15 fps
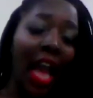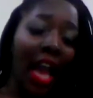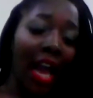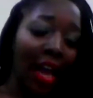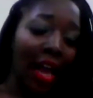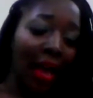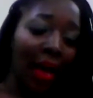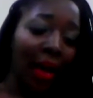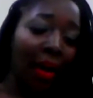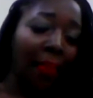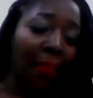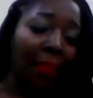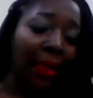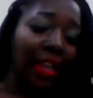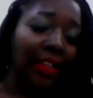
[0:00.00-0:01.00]

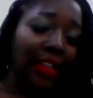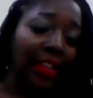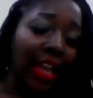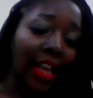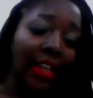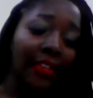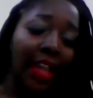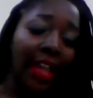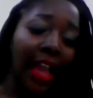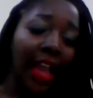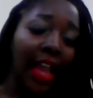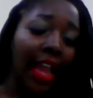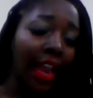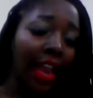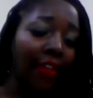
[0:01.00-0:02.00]
It says
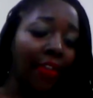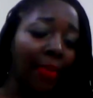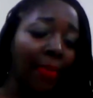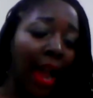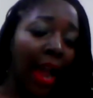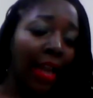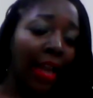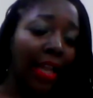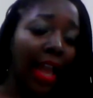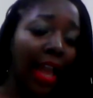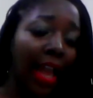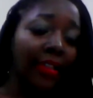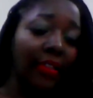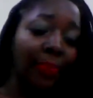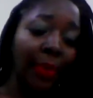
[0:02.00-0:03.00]
that everybody
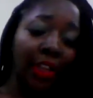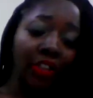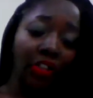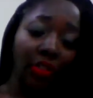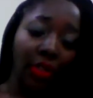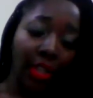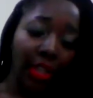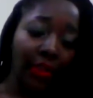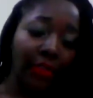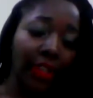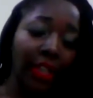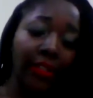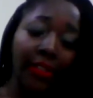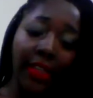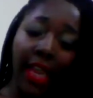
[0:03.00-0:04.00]
has special gifts
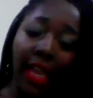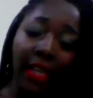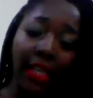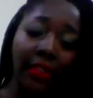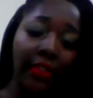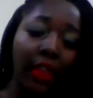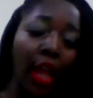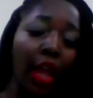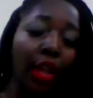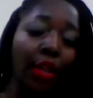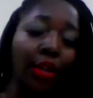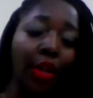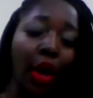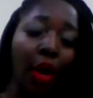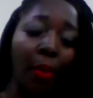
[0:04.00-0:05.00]
and talents.
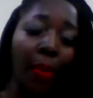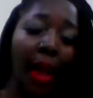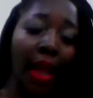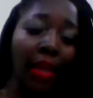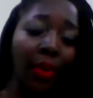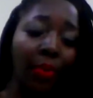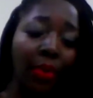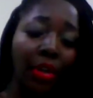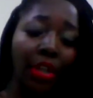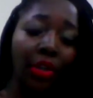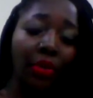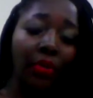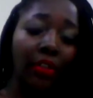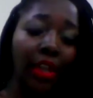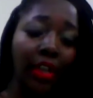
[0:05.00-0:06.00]
Nobody will
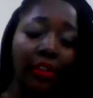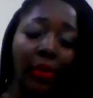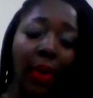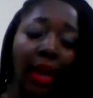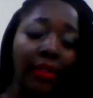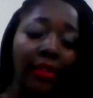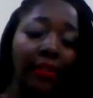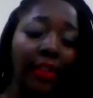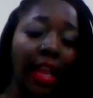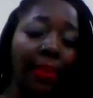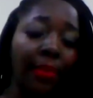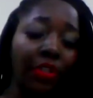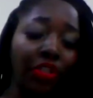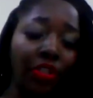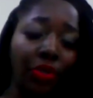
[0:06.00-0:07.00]
use theirs quite the same
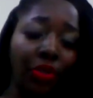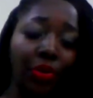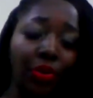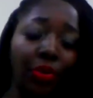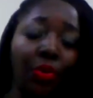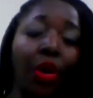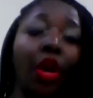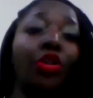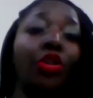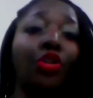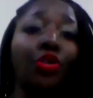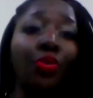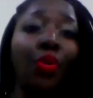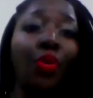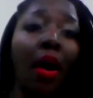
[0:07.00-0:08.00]
as you do.
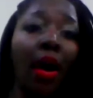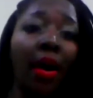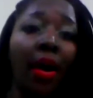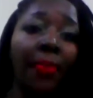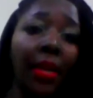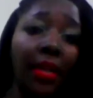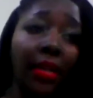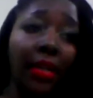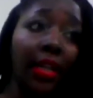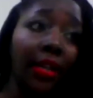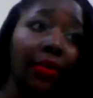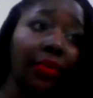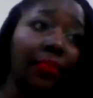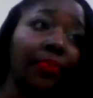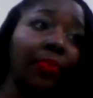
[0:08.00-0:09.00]
You are a big
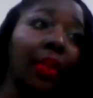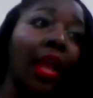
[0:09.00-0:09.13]
deal.